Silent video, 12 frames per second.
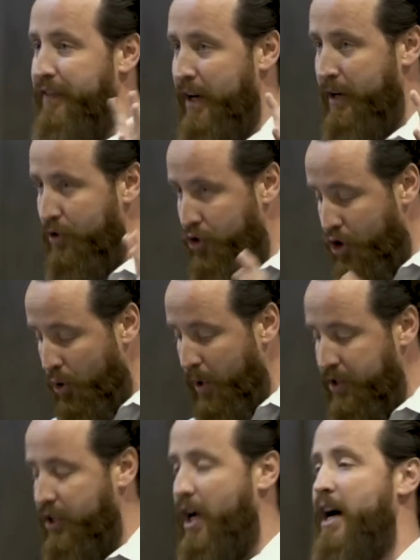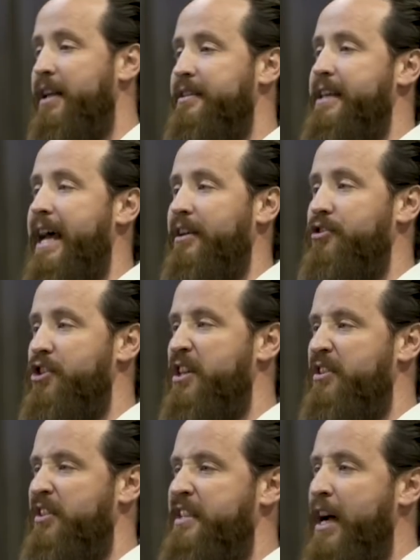very Jewish context.
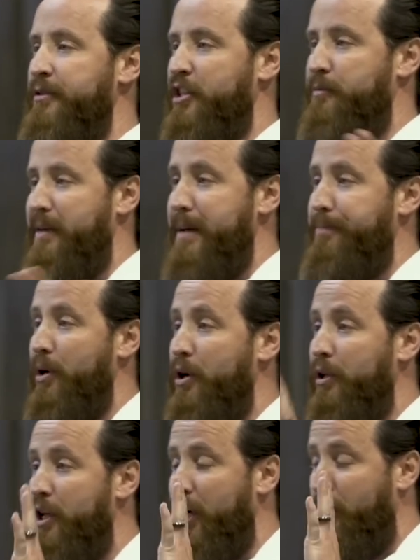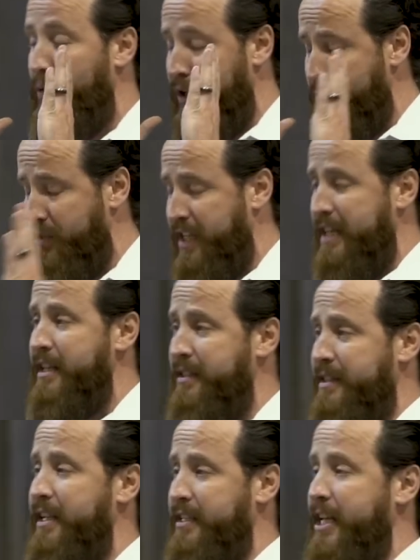Jesus tells his people, look, when you see these
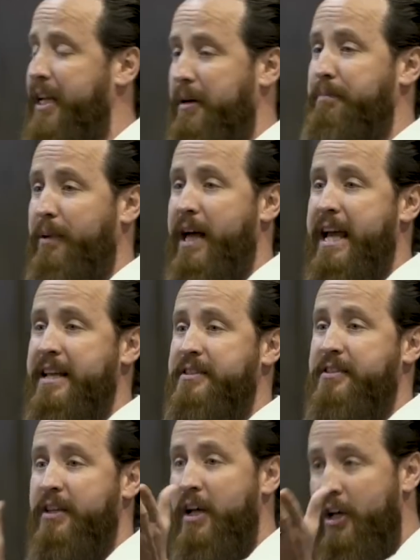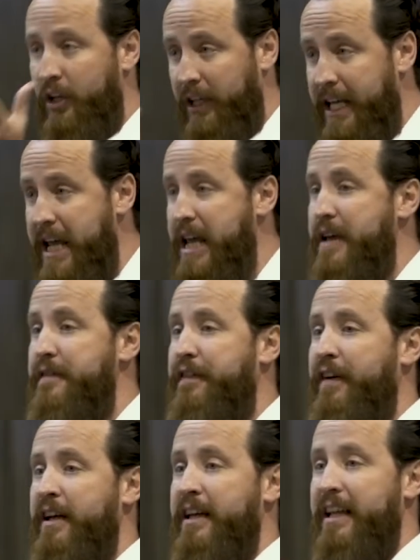things taking place,
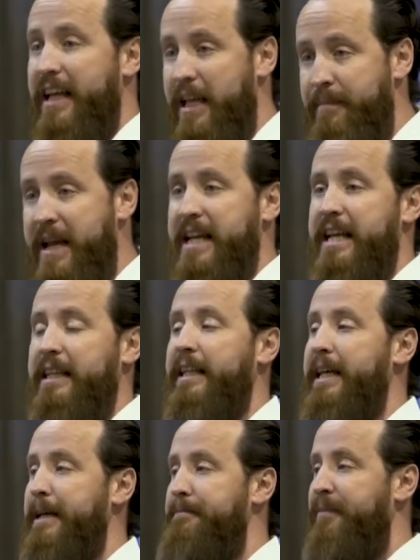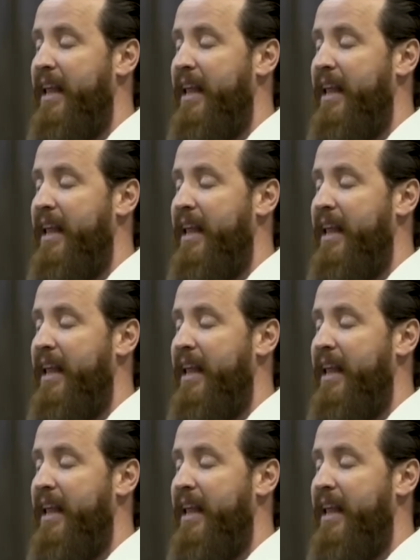leave immediately.